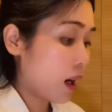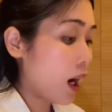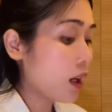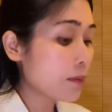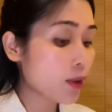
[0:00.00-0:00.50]

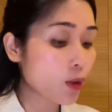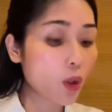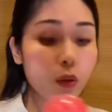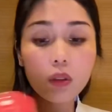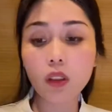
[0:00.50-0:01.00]
I'm
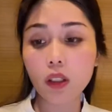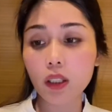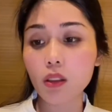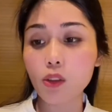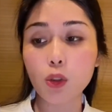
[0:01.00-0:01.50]
so
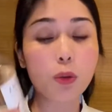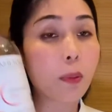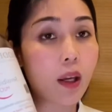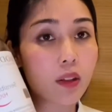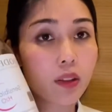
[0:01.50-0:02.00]
loyal to
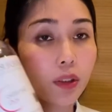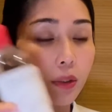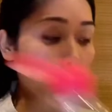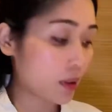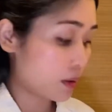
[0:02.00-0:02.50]

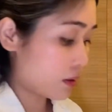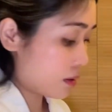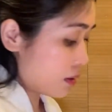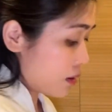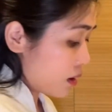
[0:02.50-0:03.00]
Bioderma
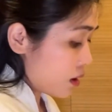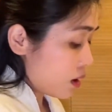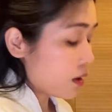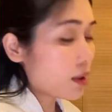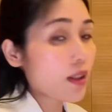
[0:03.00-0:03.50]

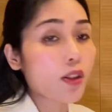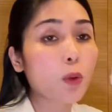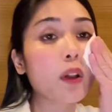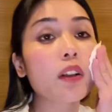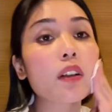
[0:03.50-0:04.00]
cleansing
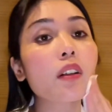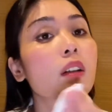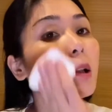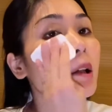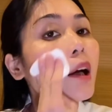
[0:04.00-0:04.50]
water.
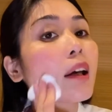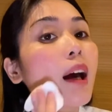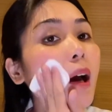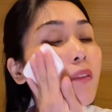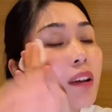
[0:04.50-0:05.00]
I
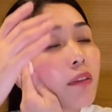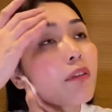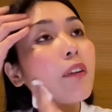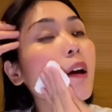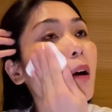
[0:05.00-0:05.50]
haven't
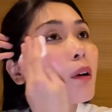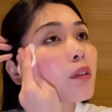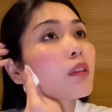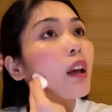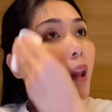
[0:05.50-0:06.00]

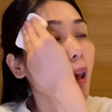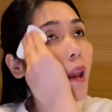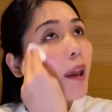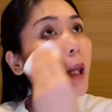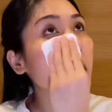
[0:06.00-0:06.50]
found
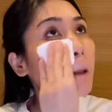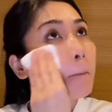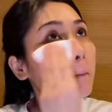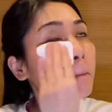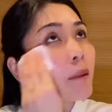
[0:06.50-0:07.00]
an
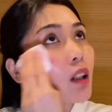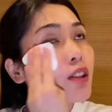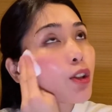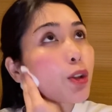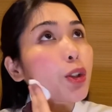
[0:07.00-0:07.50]

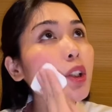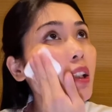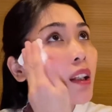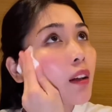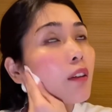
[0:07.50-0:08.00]

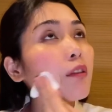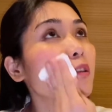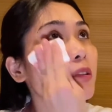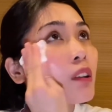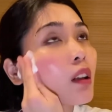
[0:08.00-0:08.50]
alternative